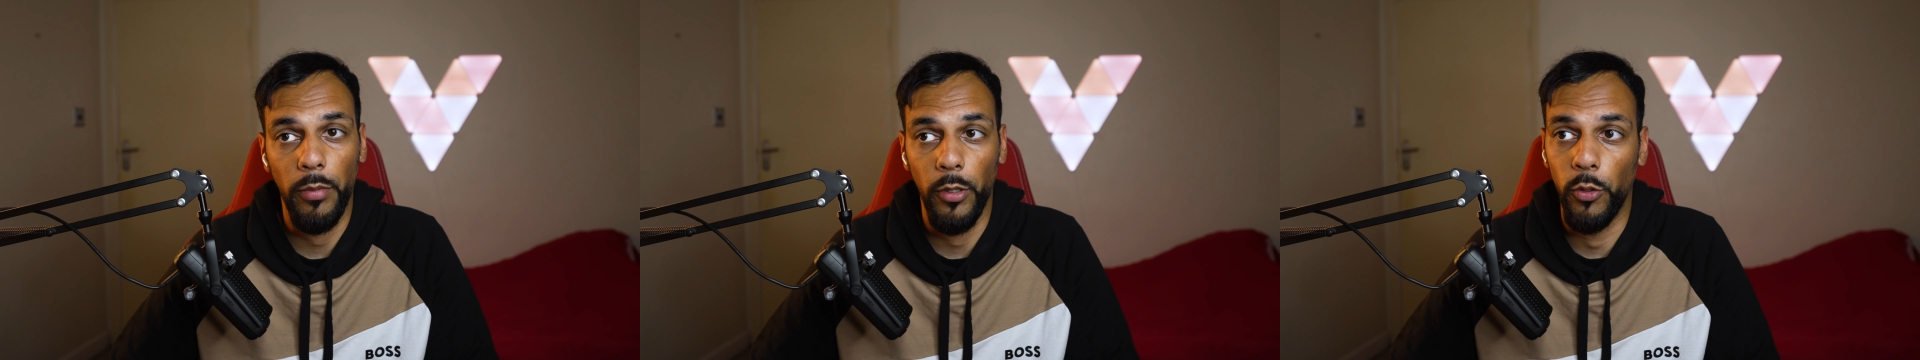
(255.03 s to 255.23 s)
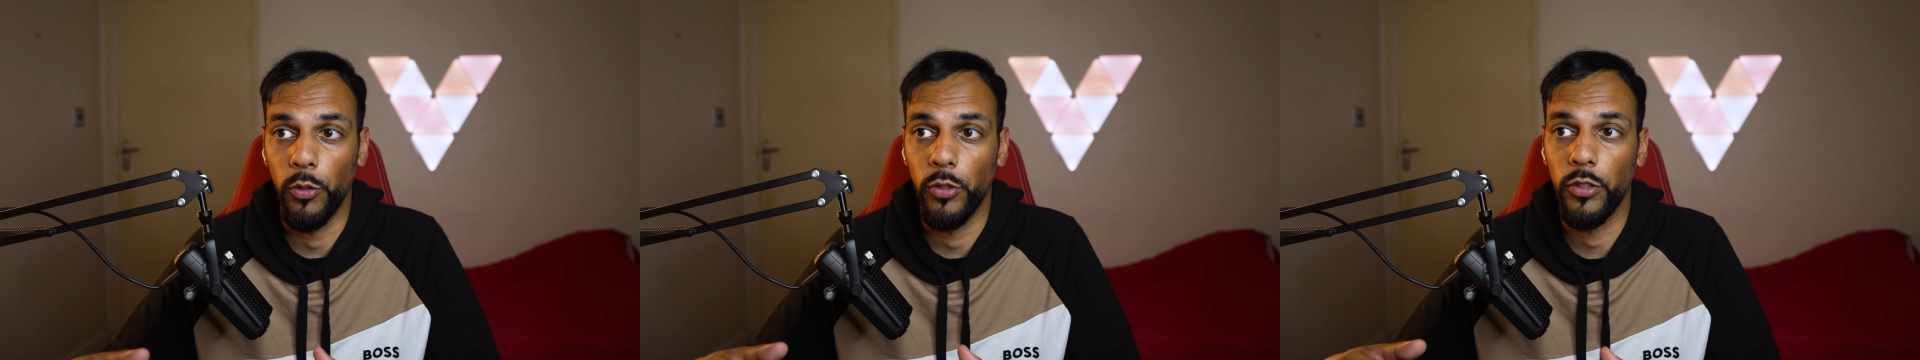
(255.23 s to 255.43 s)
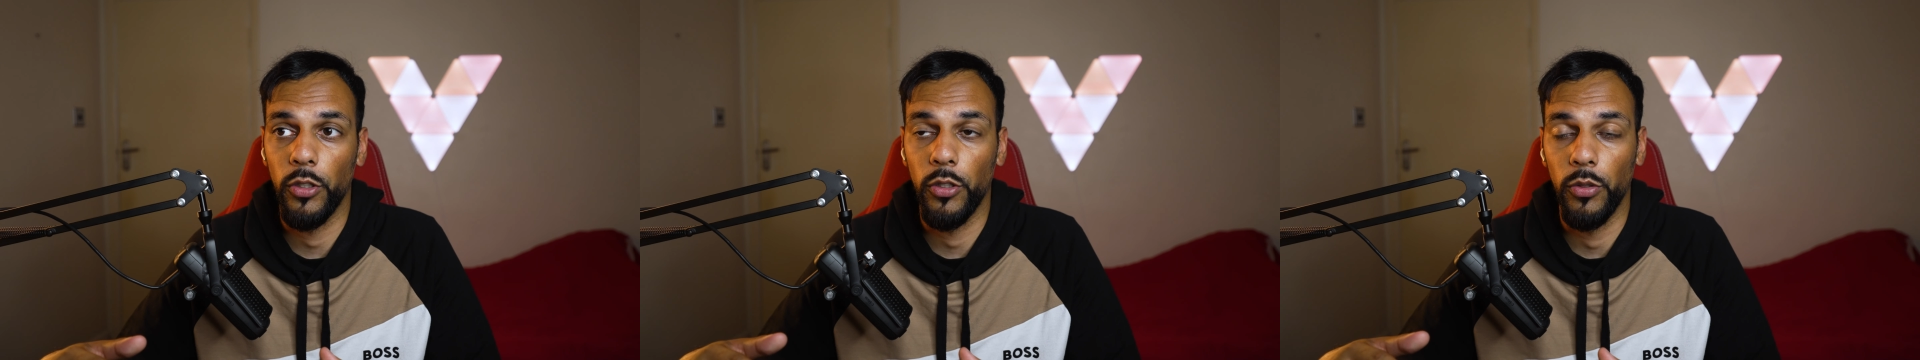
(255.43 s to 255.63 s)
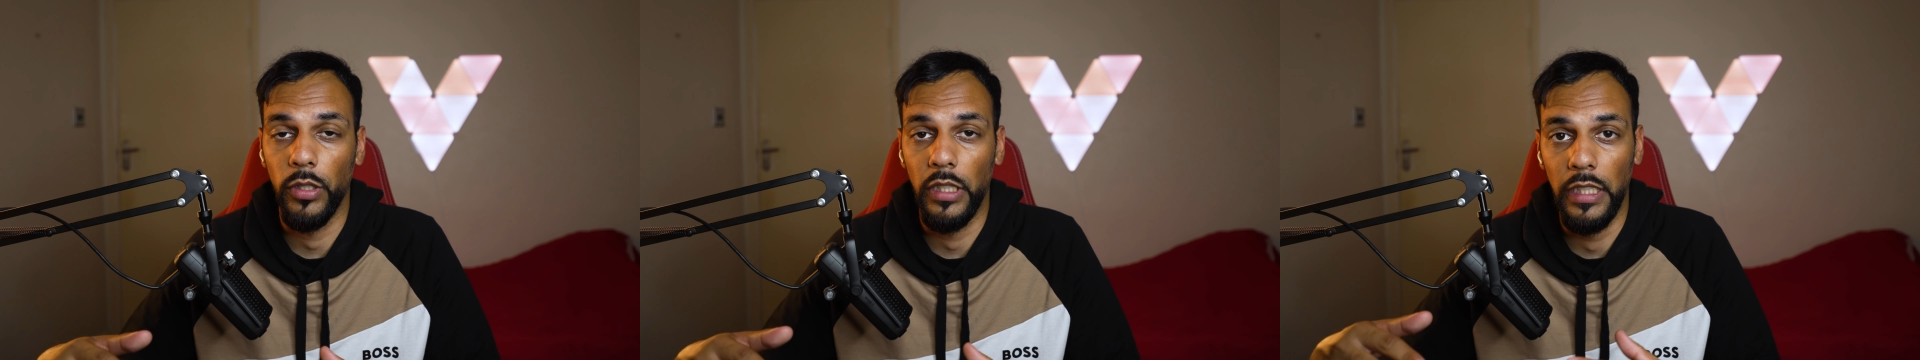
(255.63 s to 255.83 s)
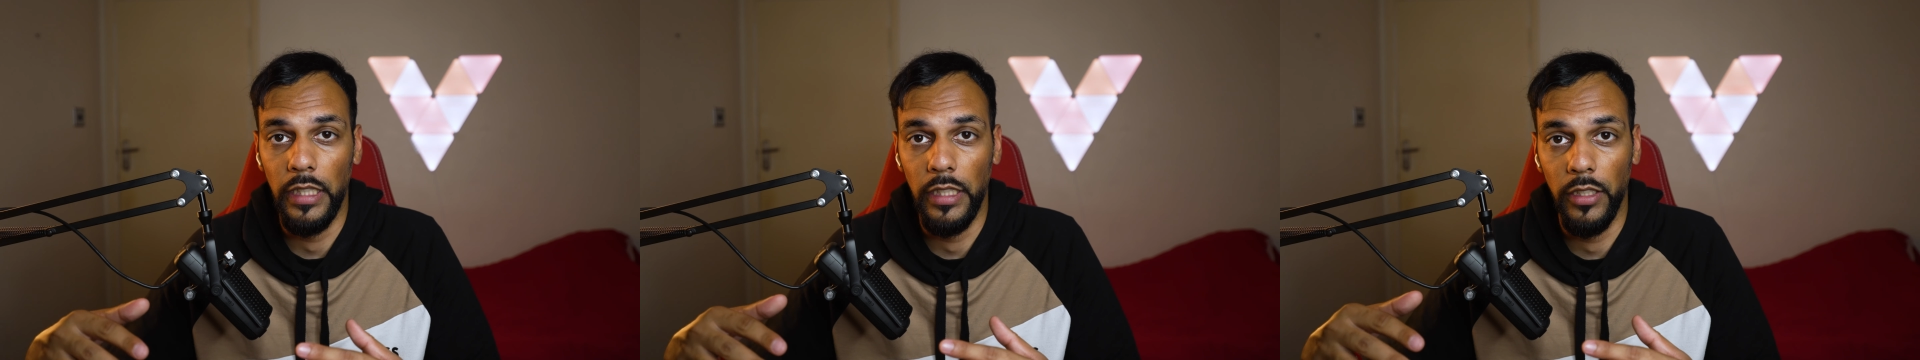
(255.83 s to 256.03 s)
but
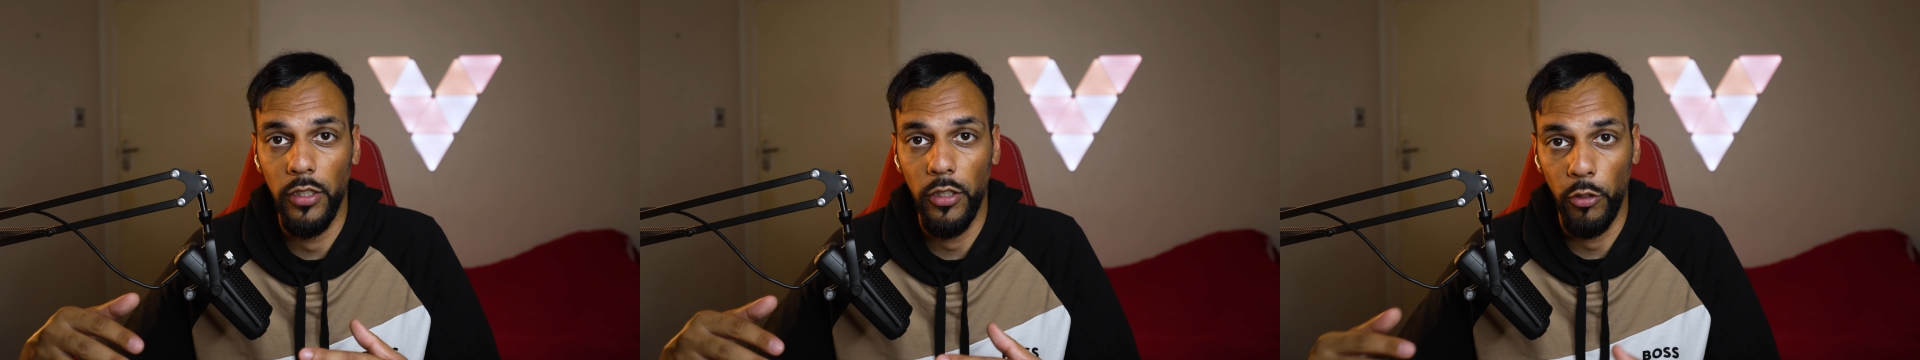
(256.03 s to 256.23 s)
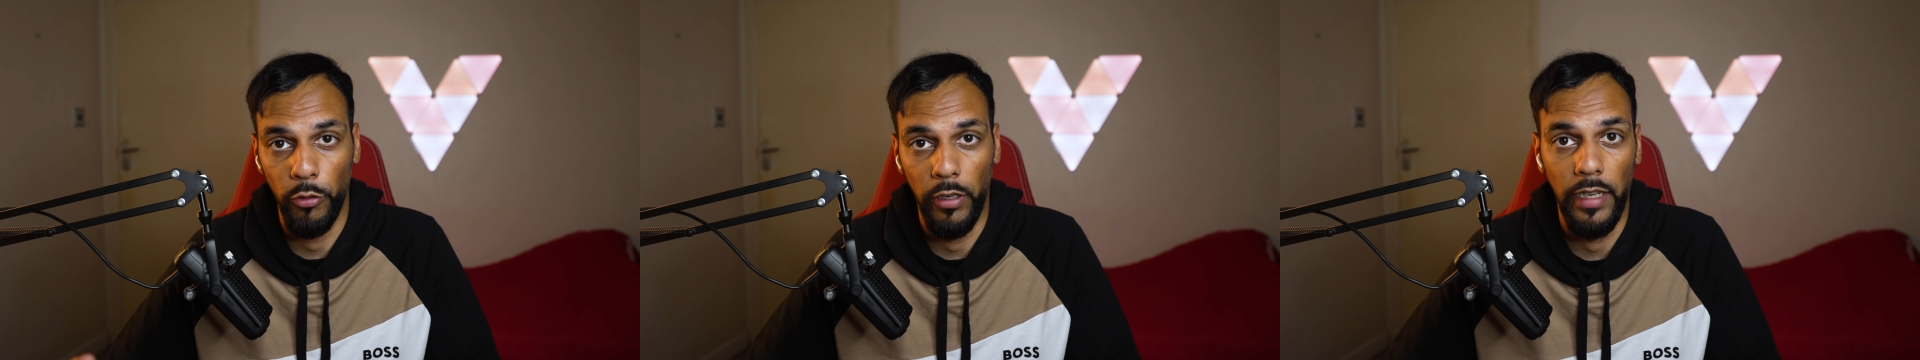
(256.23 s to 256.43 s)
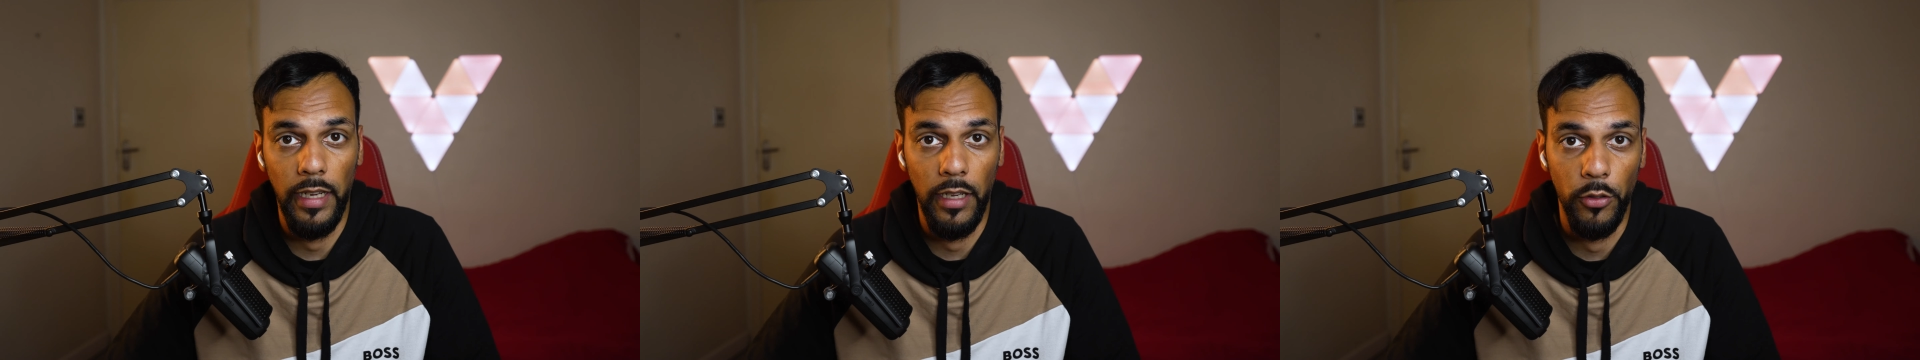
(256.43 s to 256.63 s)
also the Great